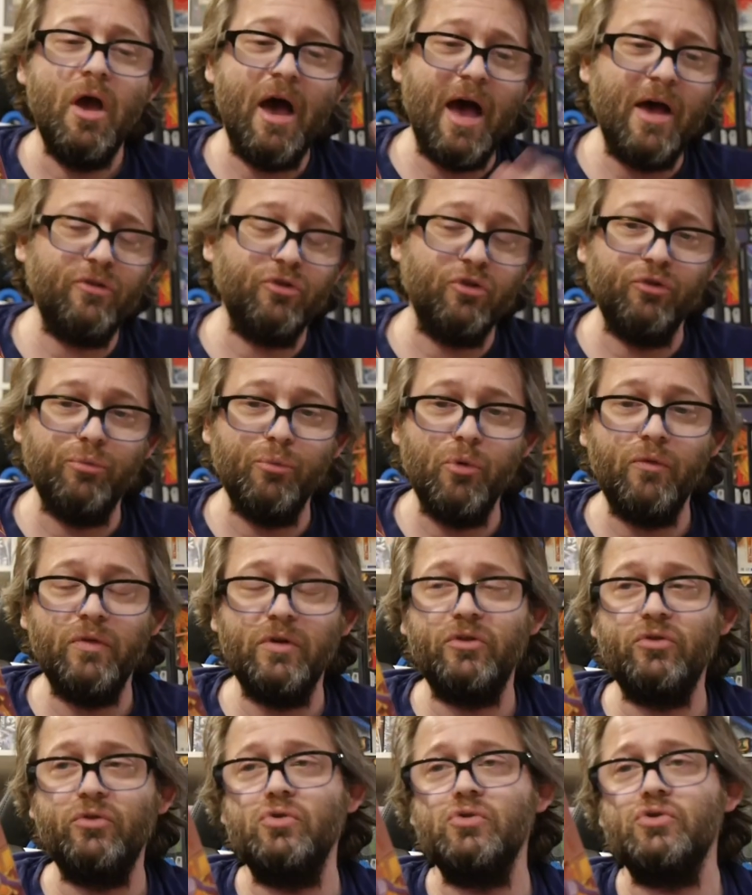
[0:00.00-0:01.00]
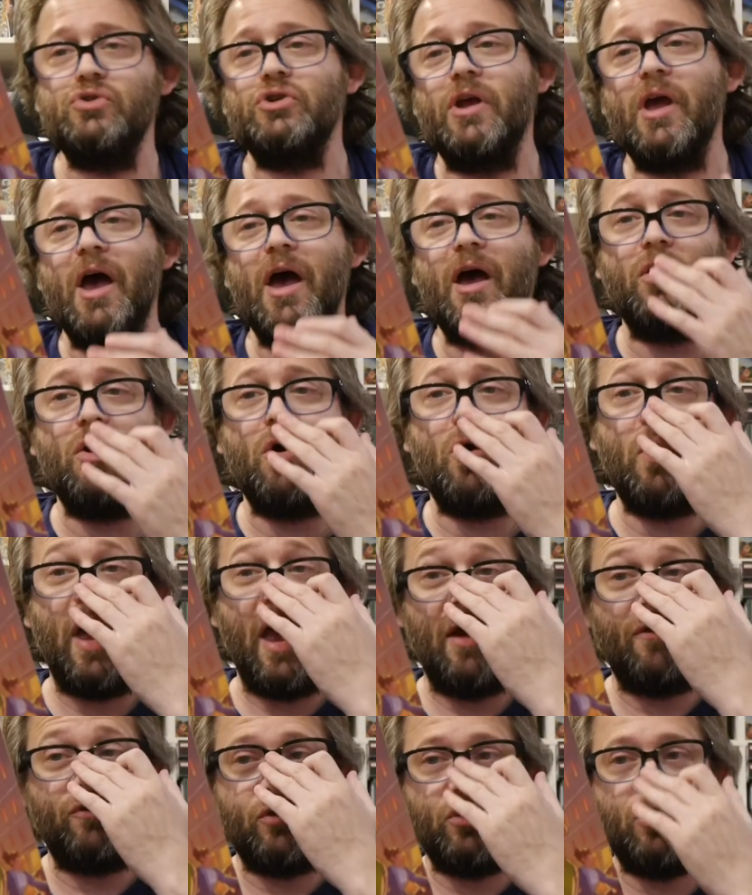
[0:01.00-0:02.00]
Oscar is moving to Chicago
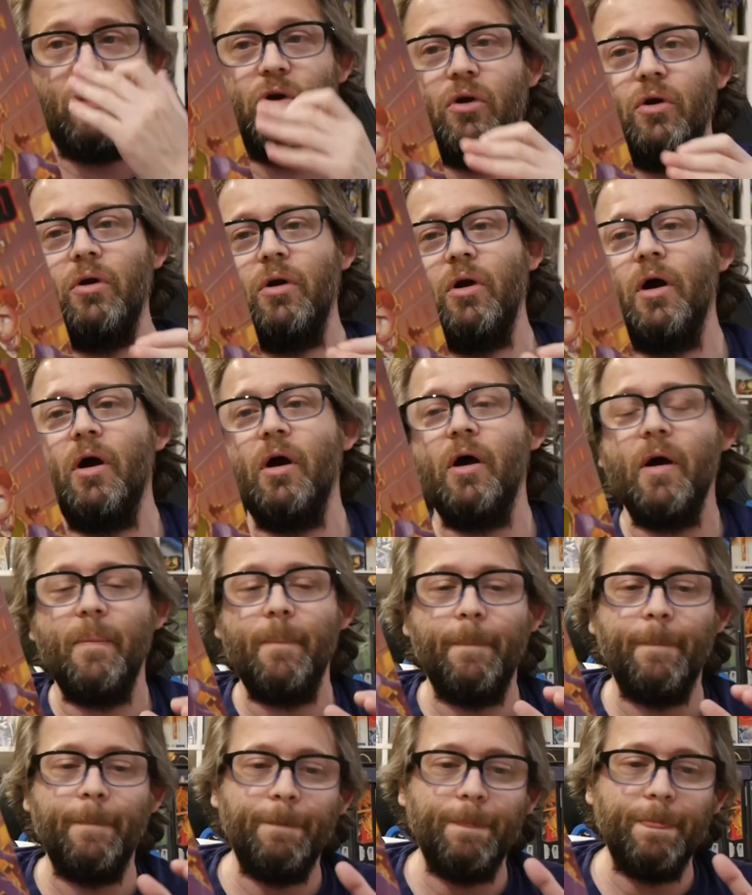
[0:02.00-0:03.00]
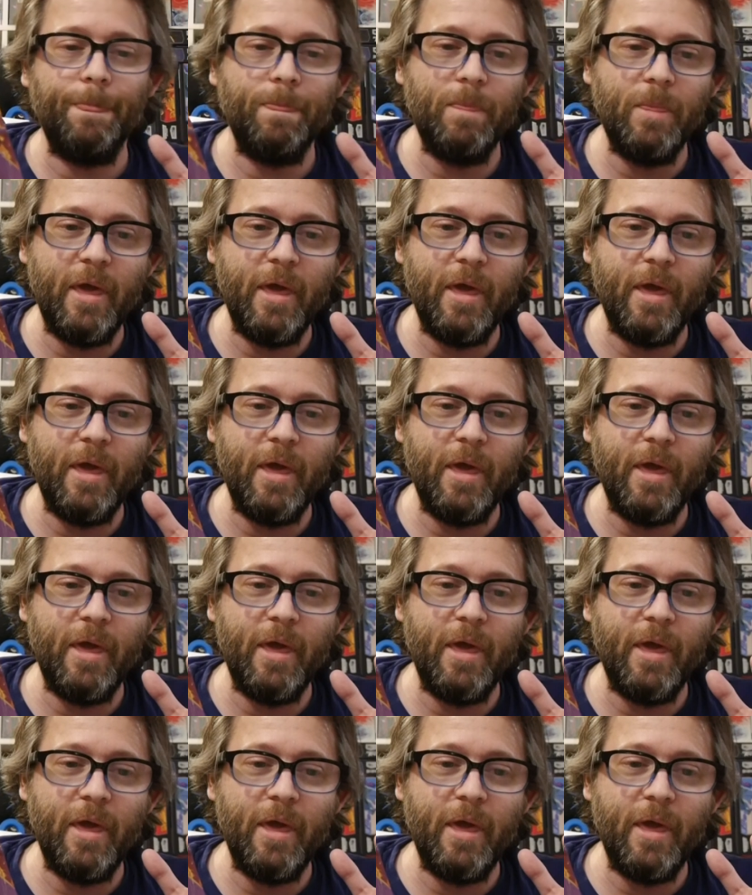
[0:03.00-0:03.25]
after um,